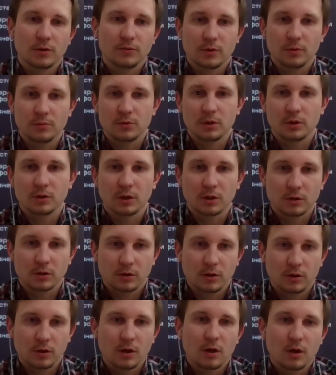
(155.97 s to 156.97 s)
This is what we
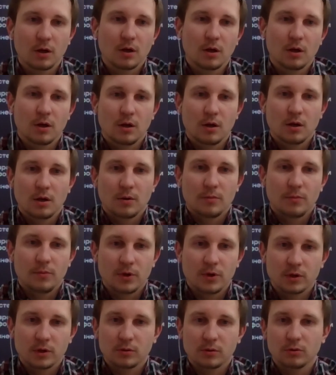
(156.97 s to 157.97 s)
do in Positive
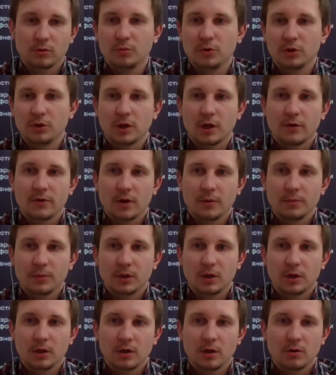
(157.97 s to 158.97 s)
Technologies
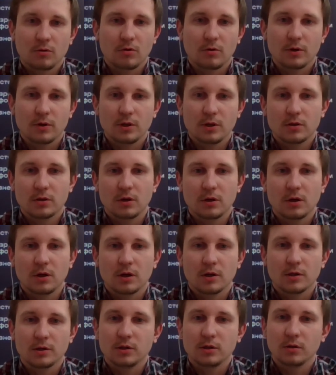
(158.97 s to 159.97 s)
ISIM
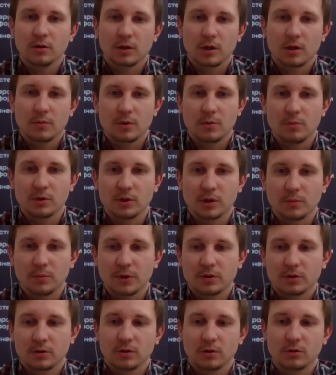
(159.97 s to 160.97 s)
in
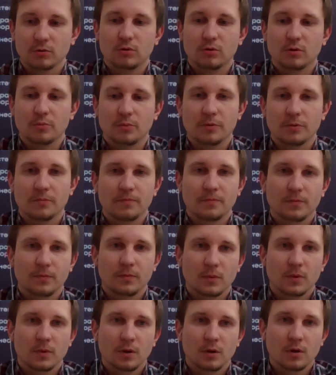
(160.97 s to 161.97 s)
the industrial
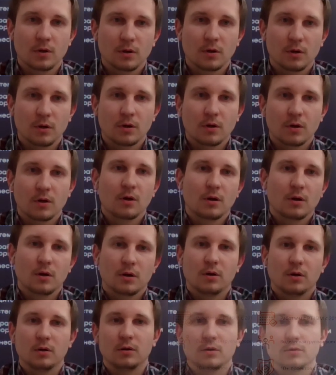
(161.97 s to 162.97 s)
automation. I'm Dmitry